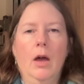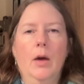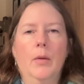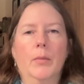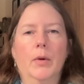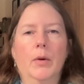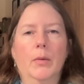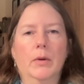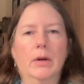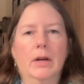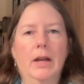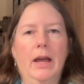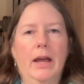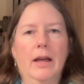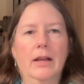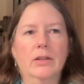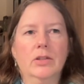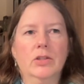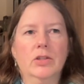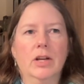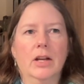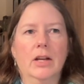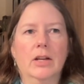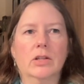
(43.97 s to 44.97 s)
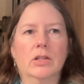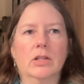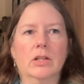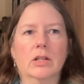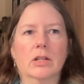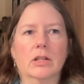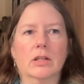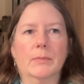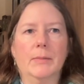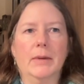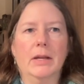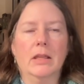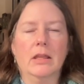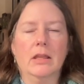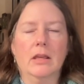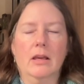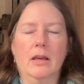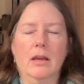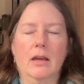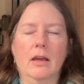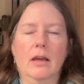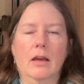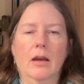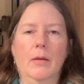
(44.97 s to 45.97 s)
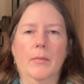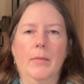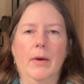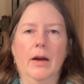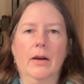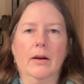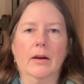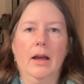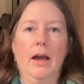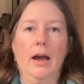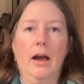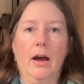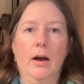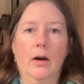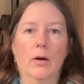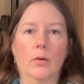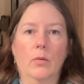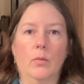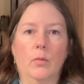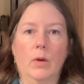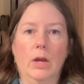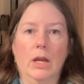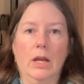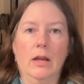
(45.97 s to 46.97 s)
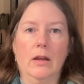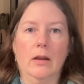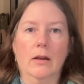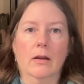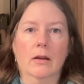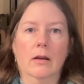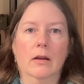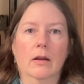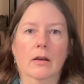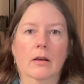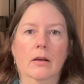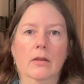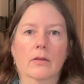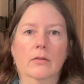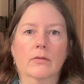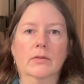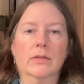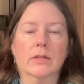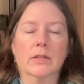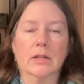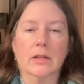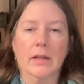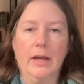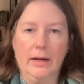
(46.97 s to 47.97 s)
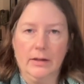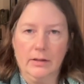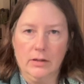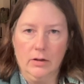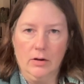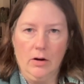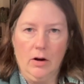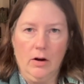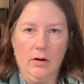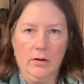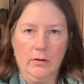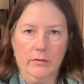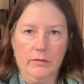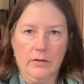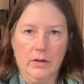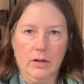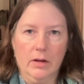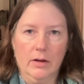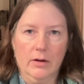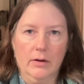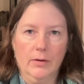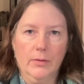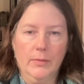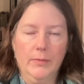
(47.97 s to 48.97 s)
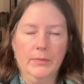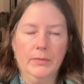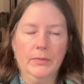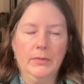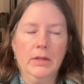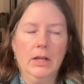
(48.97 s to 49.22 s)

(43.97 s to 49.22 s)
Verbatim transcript: but what has changed is my thinking about how we select a card of the year